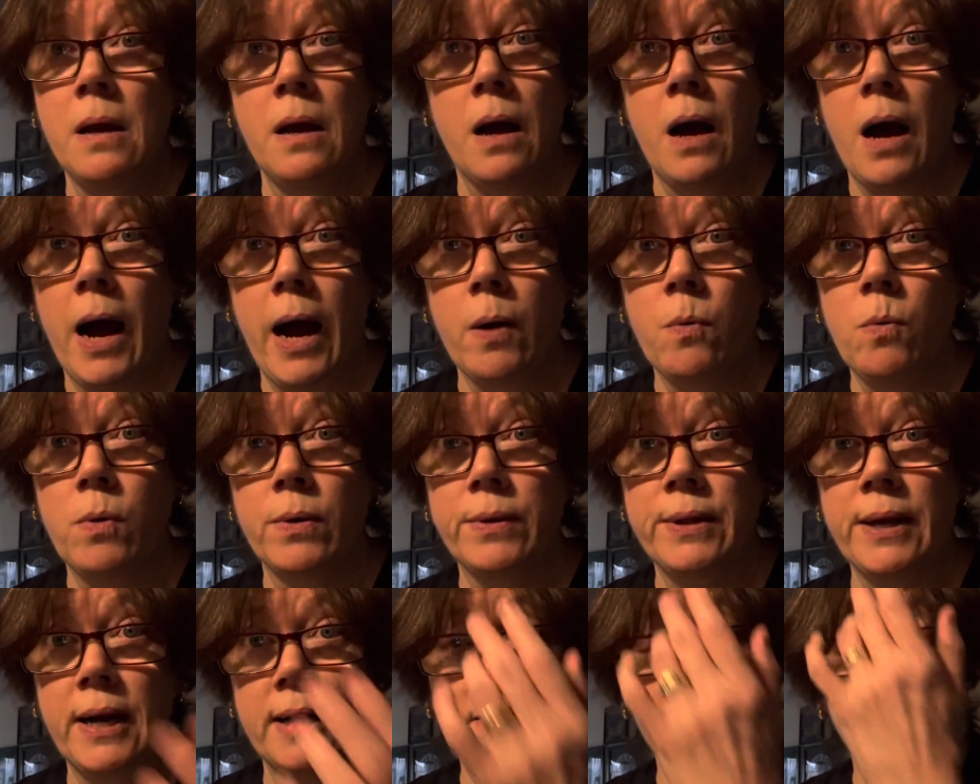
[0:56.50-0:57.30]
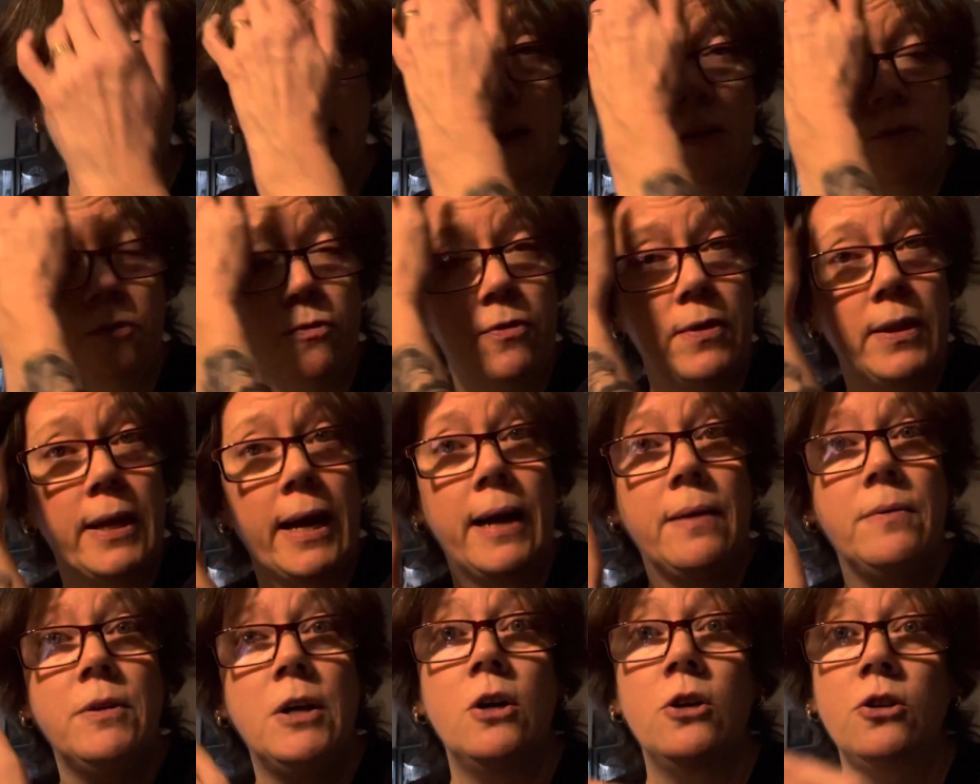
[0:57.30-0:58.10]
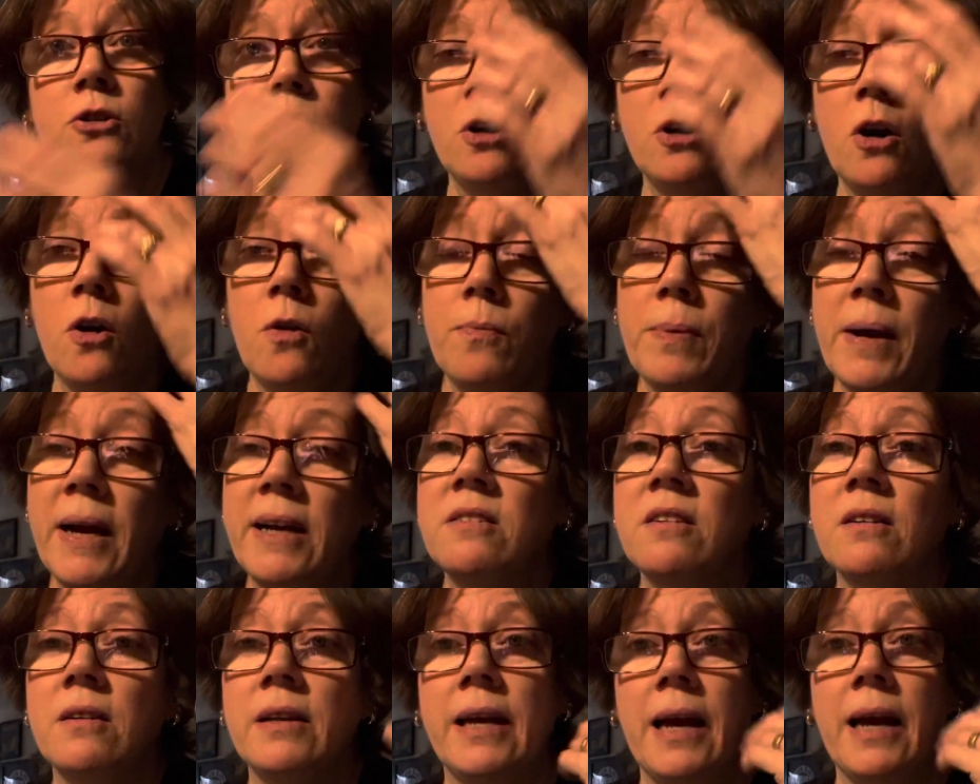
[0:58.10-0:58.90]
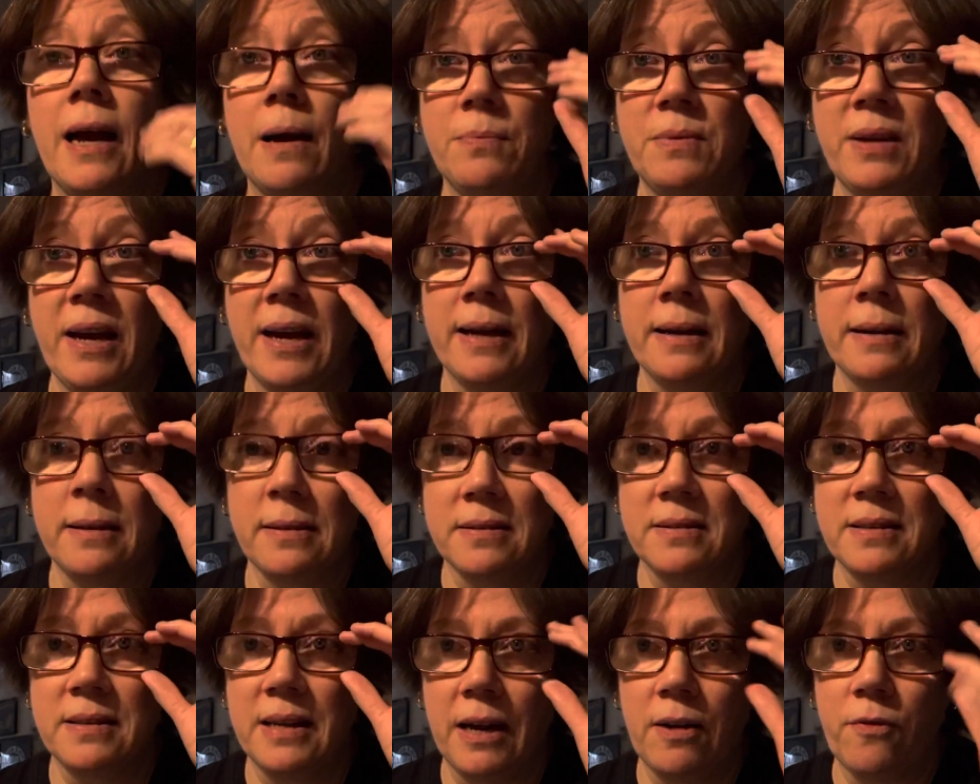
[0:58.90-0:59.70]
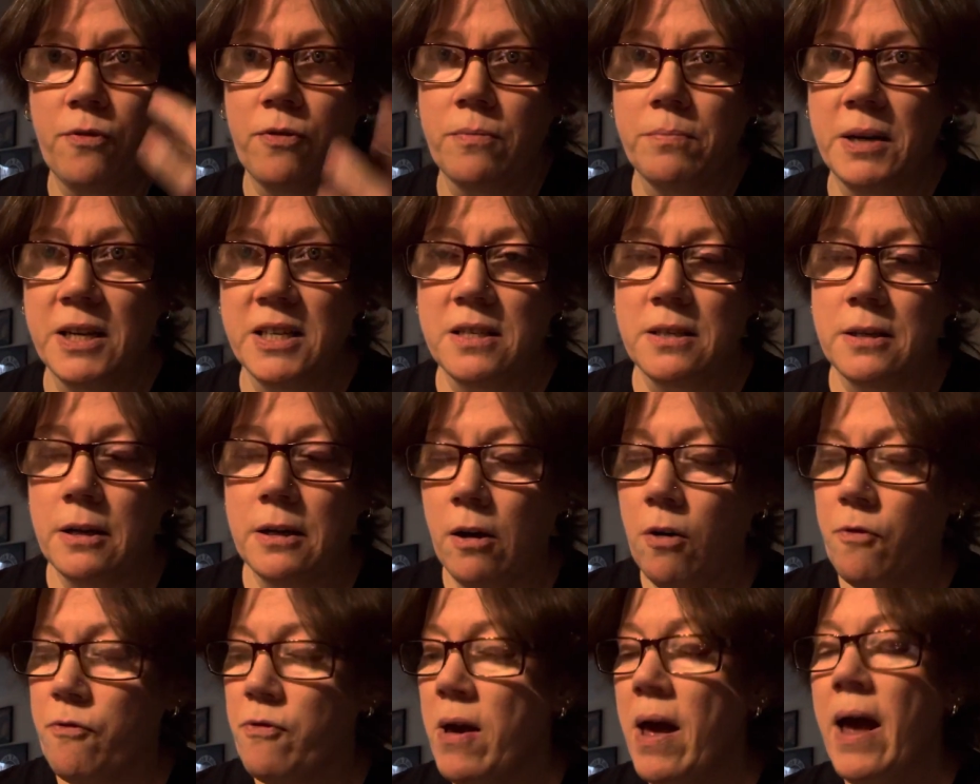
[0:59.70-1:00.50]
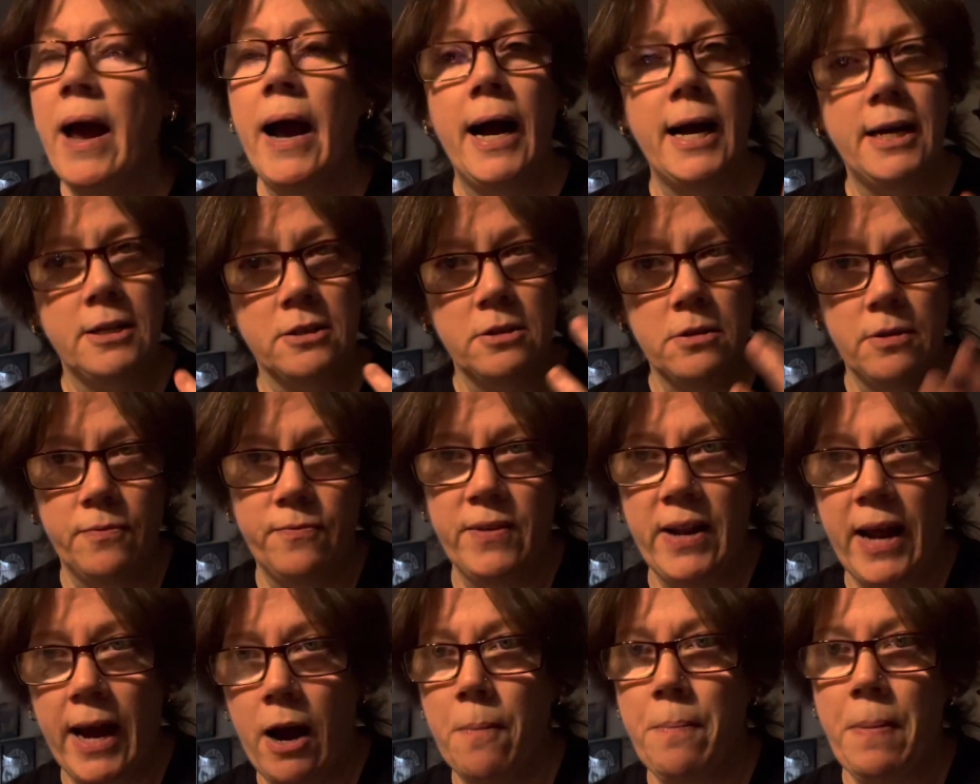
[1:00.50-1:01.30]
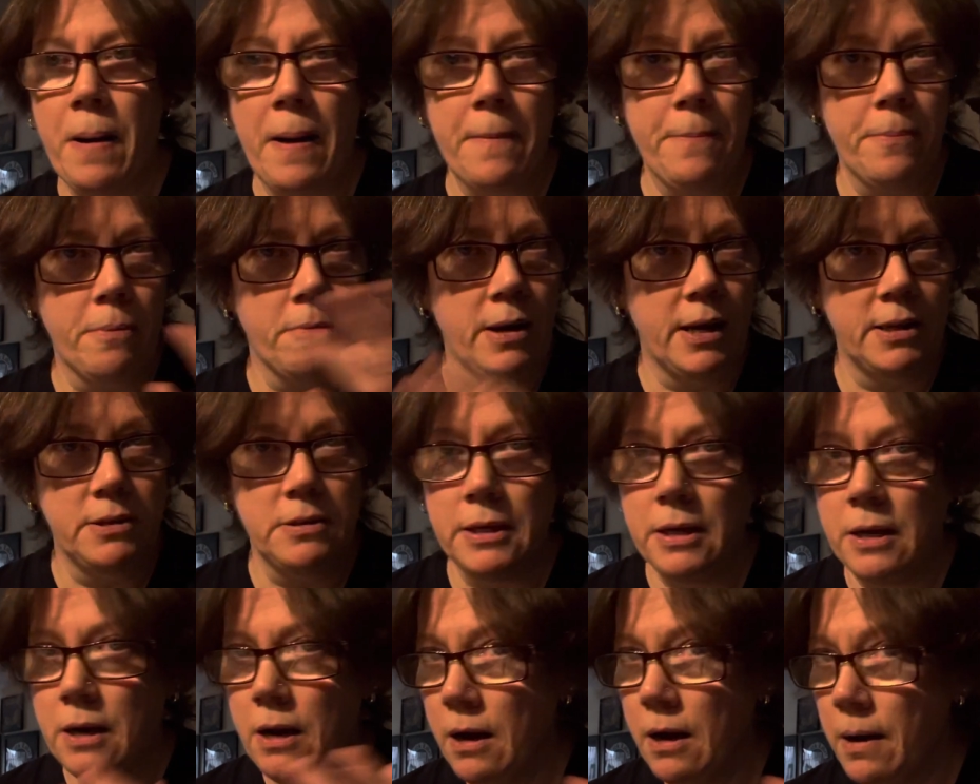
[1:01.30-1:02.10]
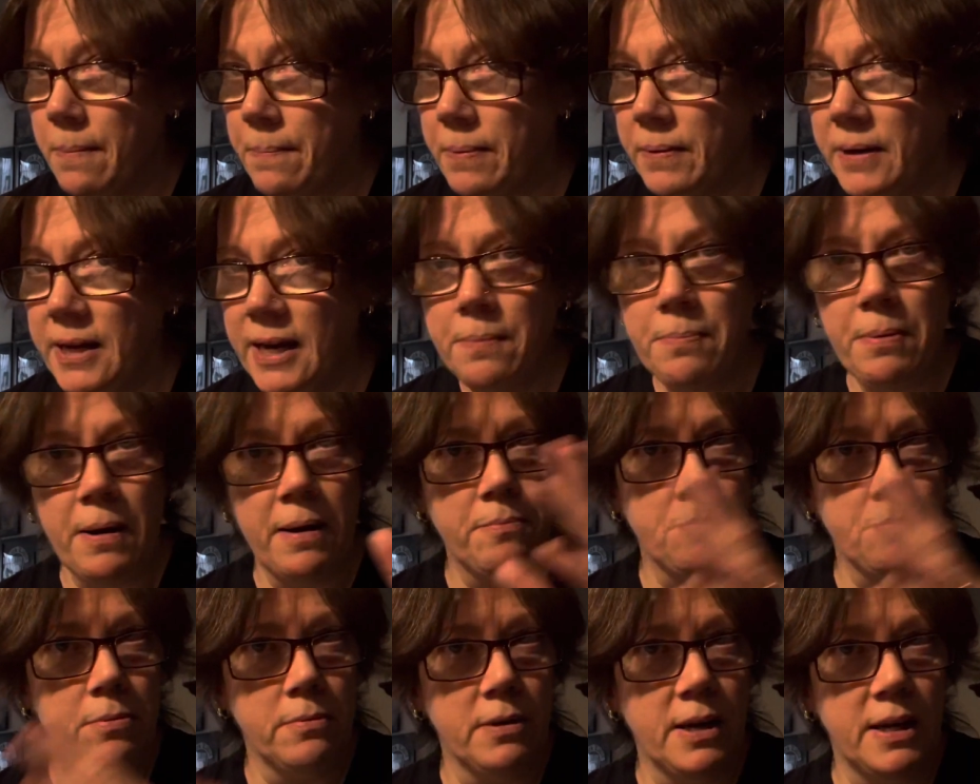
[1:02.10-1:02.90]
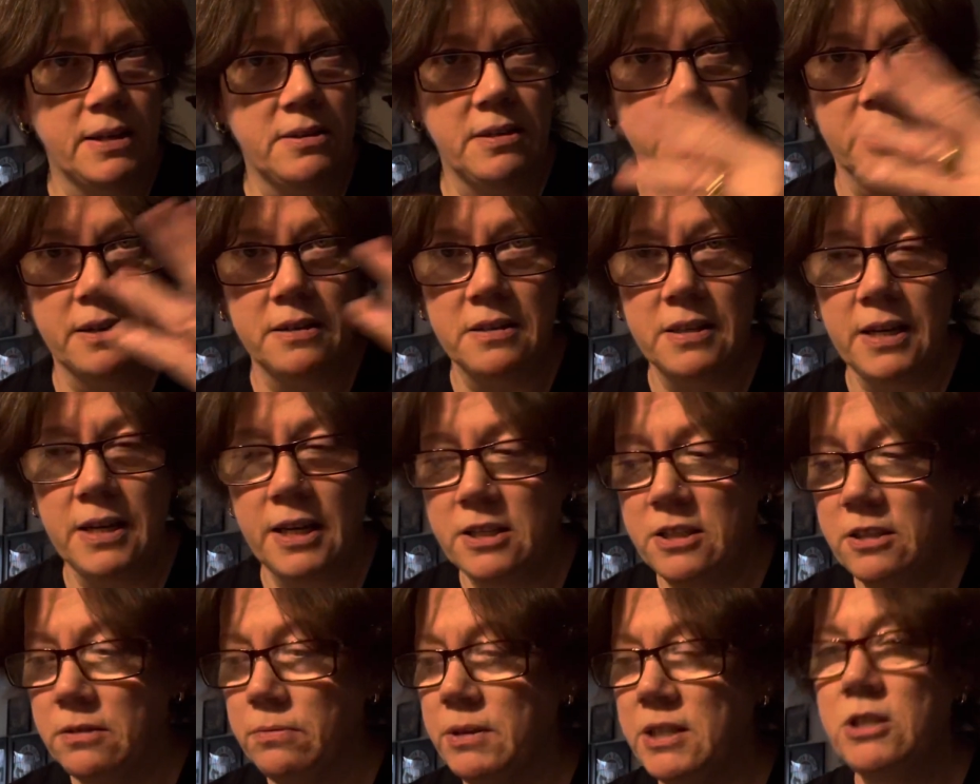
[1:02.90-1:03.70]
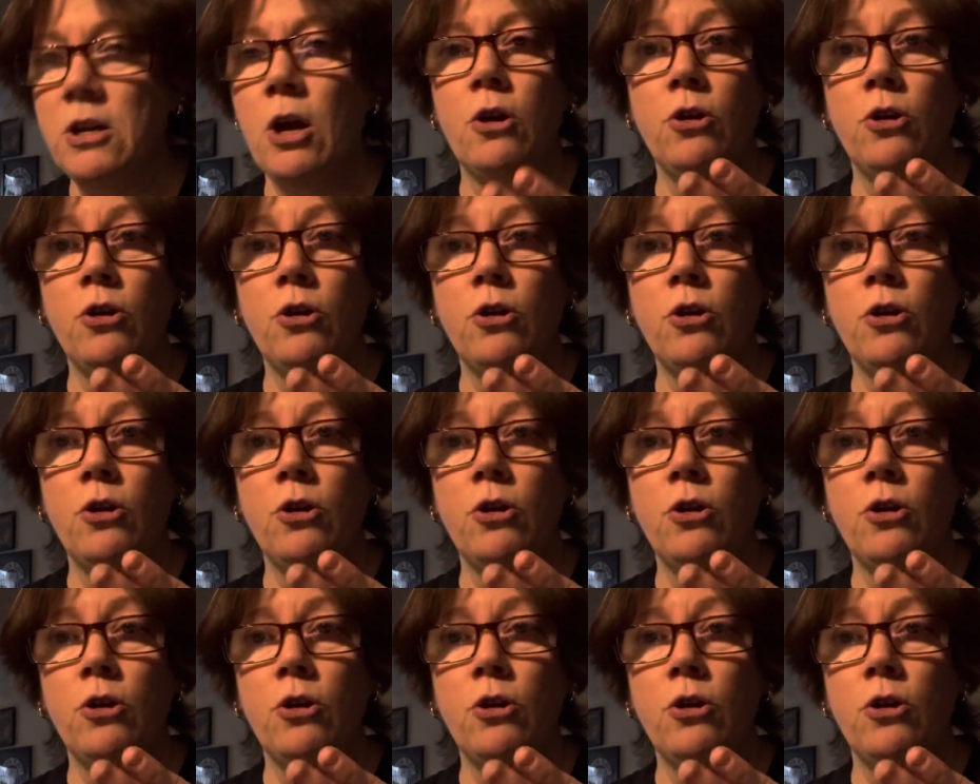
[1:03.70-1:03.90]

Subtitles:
I will not stand for that. So basically, I'm taking a stand for myself. As of now, Paparazzi Company, Paparazzi Accessories,